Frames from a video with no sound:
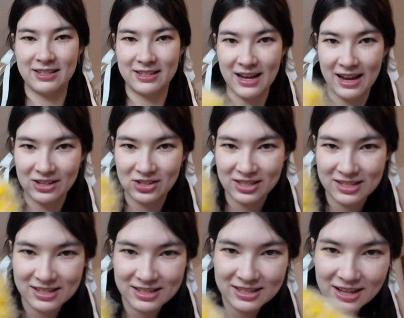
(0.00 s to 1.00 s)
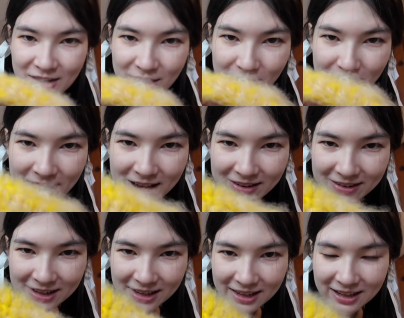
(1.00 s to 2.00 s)
is actually so
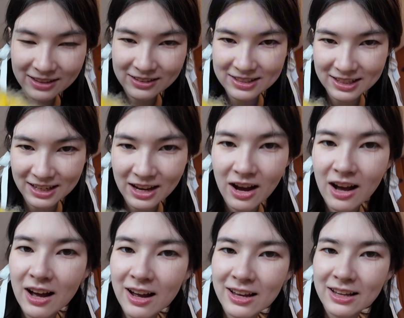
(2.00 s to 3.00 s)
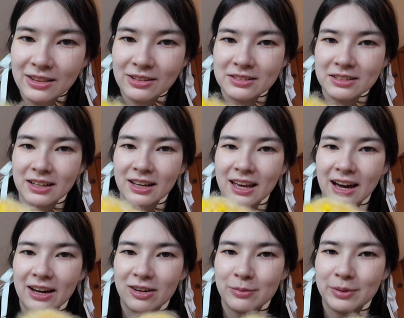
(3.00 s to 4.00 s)
hairy. It looks like a
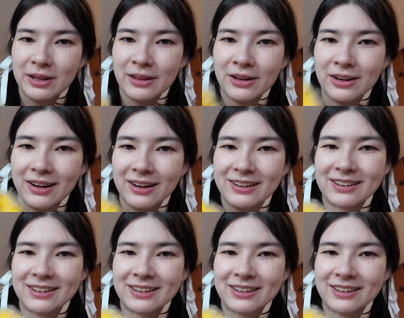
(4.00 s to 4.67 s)
caterpillar.